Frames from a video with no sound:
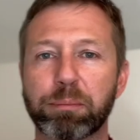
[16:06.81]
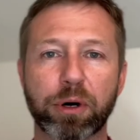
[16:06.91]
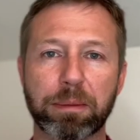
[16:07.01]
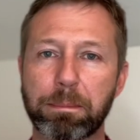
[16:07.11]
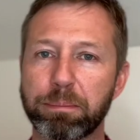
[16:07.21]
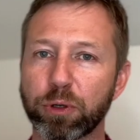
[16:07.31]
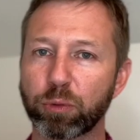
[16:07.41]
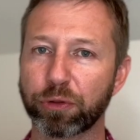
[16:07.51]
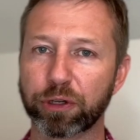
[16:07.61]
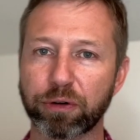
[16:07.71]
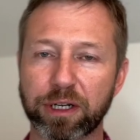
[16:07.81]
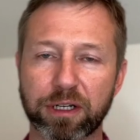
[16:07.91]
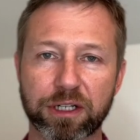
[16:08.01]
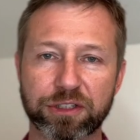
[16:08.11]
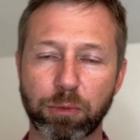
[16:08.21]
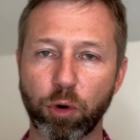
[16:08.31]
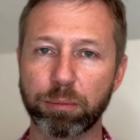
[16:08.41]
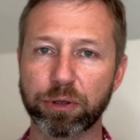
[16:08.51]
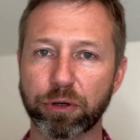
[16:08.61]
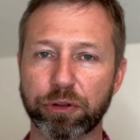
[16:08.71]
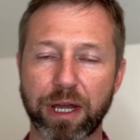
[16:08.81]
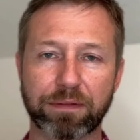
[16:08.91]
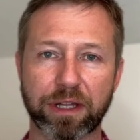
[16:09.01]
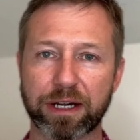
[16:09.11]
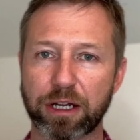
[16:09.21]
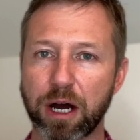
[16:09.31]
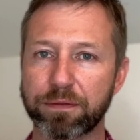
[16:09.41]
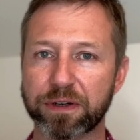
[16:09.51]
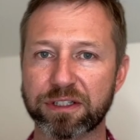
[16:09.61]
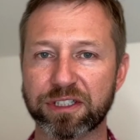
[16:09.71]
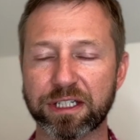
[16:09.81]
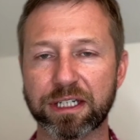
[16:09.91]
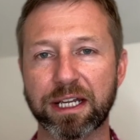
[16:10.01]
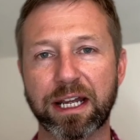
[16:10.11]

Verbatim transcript: But build with a great custom home builder that you have a lot of confidence in.